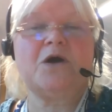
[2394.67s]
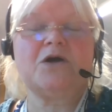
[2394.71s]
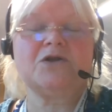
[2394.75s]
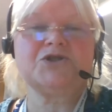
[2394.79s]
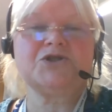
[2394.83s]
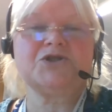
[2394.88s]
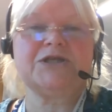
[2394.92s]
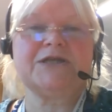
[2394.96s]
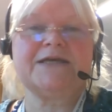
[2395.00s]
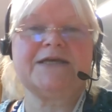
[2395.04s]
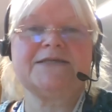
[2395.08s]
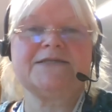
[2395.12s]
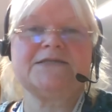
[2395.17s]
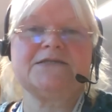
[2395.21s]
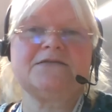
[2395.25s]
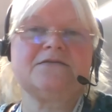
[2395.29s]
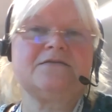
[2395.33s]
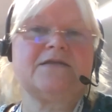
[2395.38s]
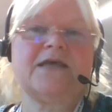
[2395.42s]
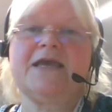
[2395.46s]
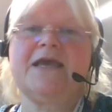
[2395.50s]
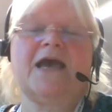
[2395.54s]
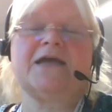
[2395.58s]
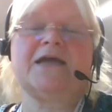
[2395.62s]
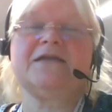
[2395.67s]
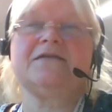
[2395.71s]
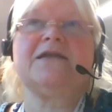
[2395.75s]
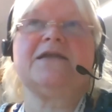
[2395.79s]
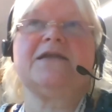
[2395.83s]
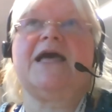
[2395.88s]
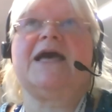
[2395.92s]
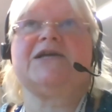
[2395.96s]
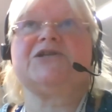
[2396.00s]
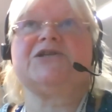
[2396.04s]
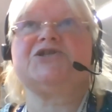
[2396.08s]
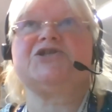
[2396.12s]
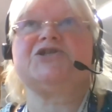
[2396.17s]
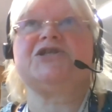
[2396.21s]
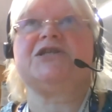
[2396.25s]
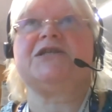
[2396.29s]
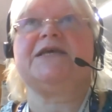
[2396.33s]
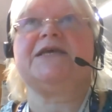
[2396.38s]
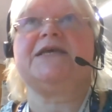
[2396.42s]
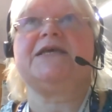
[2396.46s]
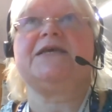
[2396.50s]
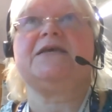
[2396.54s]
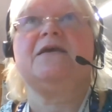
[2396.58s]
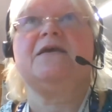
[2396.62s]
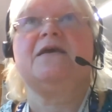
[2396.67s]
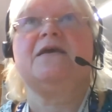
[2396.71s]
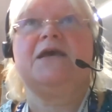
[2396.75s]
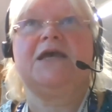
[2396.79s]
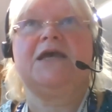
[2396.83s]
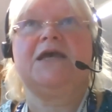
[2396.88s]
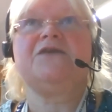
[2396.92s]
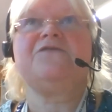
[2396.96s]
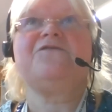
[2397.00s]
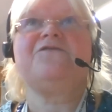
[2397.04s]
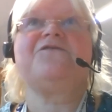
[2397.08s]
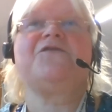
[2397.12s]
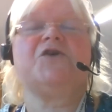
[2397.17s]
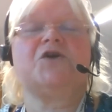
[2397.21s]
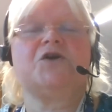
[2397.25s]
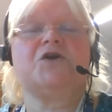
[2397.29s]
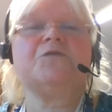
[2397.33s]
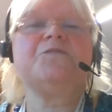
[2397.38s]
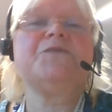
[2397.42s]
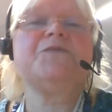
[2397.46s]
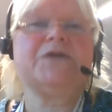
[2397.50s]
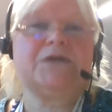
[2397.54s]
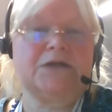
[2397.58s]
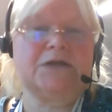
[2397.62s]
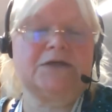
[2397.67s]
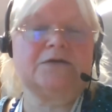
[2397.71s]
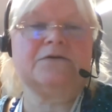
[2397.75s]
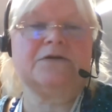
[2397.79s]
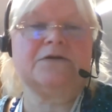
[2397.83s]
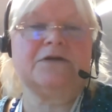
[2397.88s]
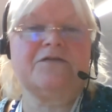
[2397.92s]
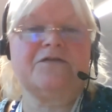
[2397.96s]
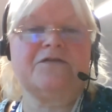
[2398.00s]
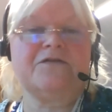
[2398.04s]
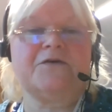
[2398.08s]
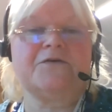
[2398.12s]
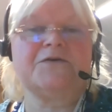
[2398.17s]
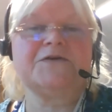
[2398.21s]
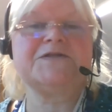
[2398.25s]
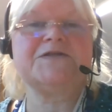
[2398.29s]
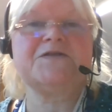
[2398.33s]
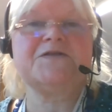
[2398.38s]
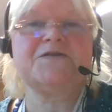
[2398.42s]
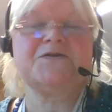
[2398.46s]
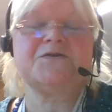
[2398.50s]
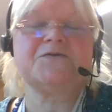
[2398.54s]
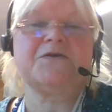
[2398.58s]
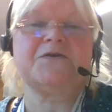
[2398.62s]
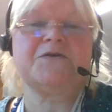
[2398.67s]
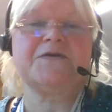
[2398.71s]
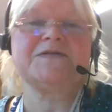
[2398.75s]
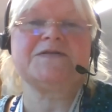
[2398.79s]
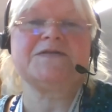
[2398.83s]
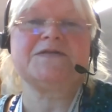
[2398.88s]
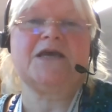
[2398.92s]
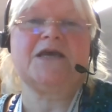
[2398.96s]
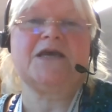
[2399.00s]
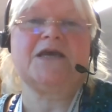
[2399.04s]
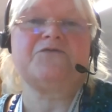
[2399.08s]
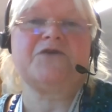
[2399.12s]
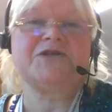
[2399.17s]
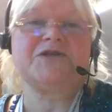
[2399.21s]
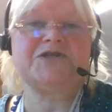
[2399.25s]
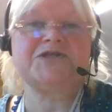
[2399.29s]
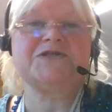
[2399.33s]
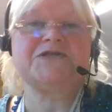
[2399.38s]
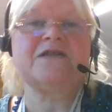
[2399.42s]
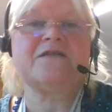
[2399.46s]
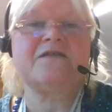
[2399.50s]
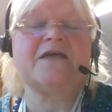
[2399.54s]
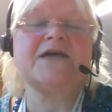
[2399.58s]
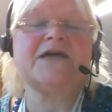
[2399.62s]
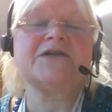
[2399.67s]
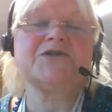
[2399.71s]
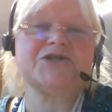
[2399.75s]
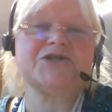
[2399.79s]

watch list. They hadn't actually informed the local authority through their SEN register that that